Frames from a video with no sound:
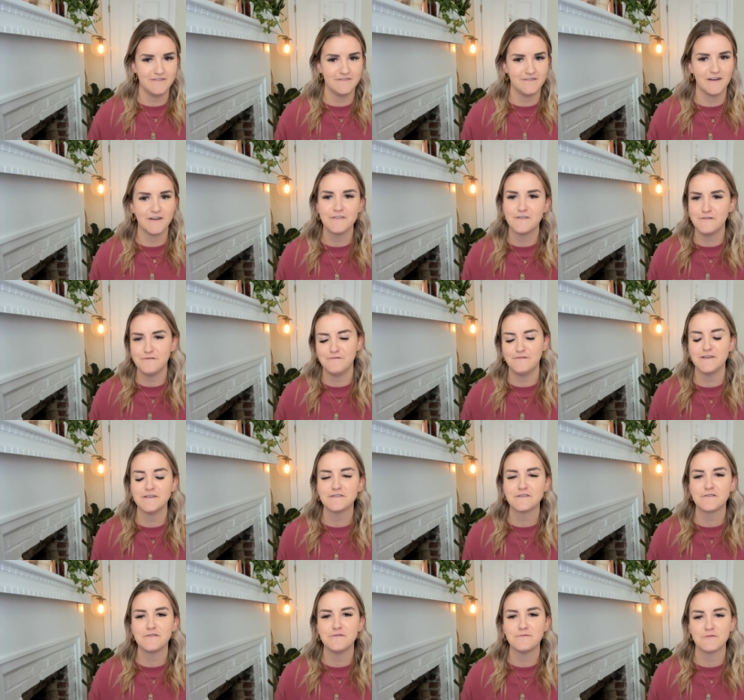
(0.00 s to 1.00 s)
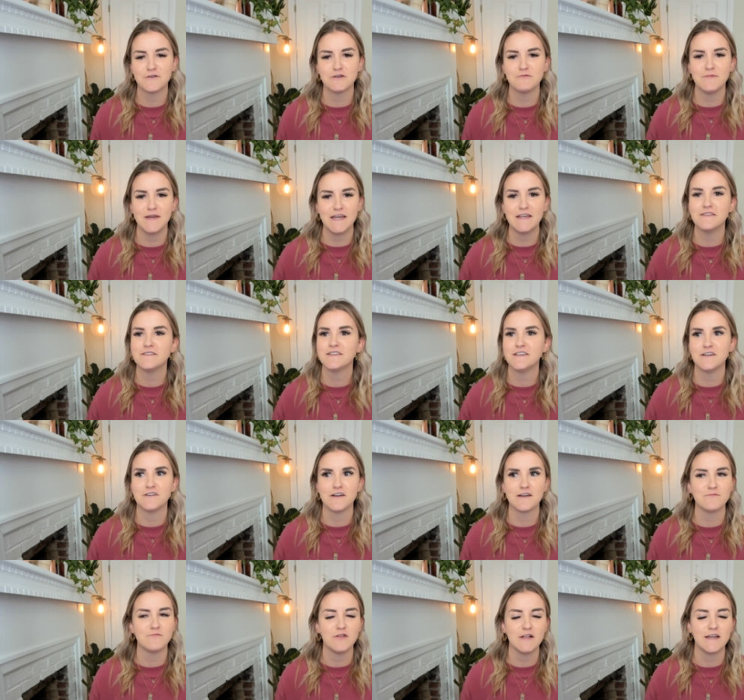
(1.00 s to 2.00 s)
Are there physical mermaids here
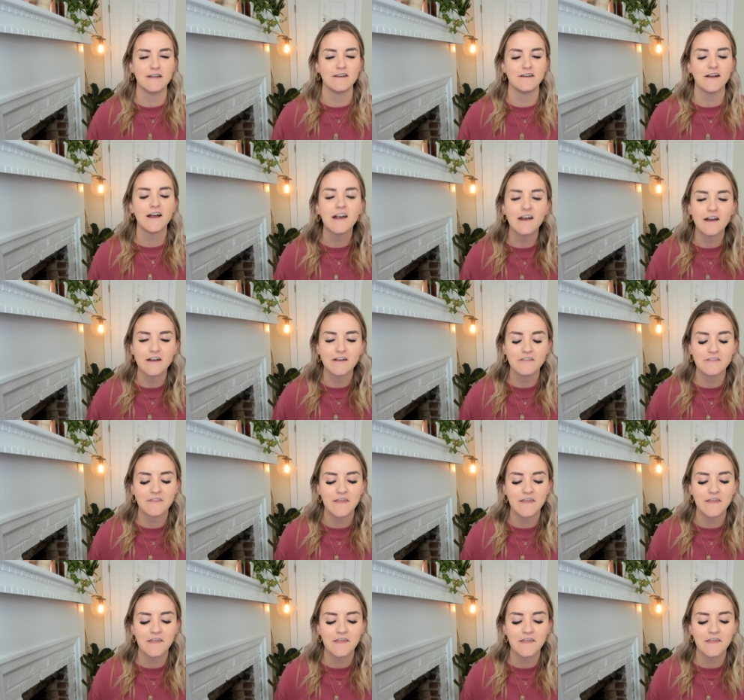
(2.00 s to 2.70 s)
on planet Earth?